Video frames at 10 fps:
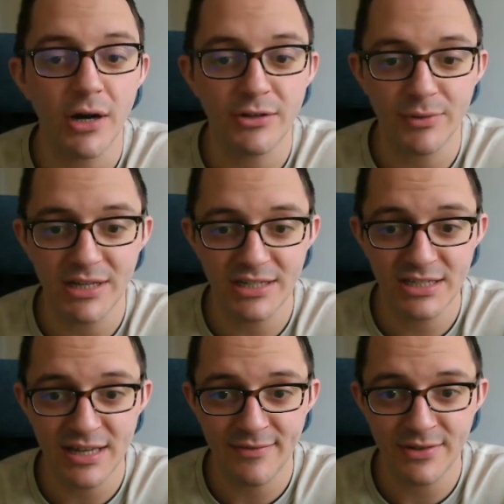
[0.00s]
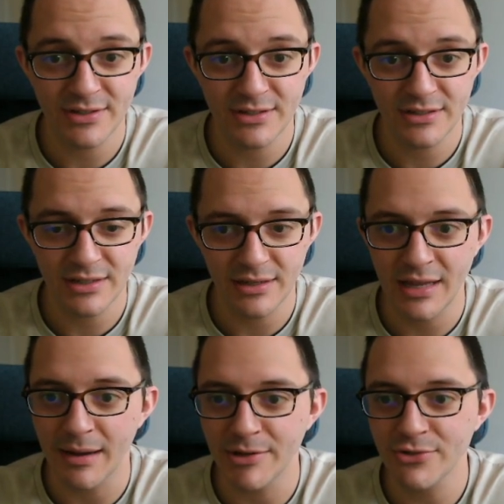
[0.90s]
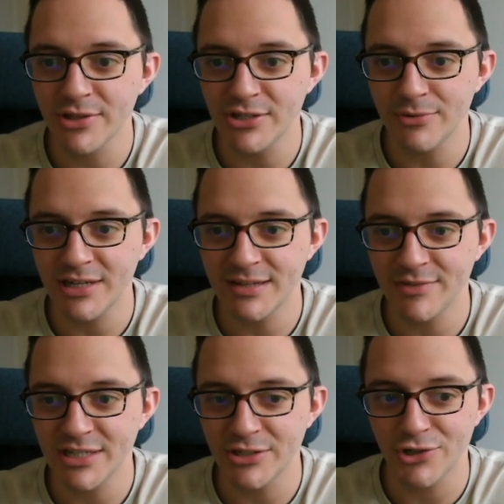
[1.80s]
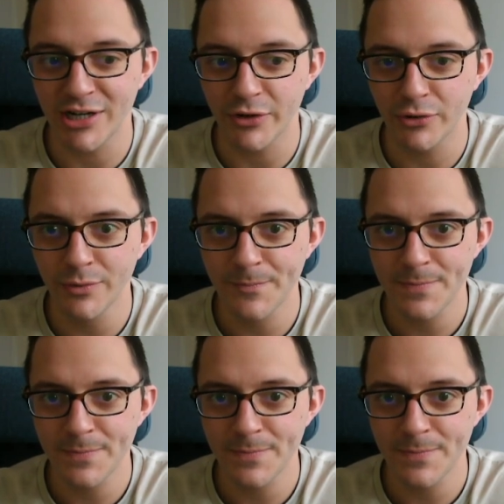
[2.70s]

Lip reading: a 2017, we saw this 2017 triangle,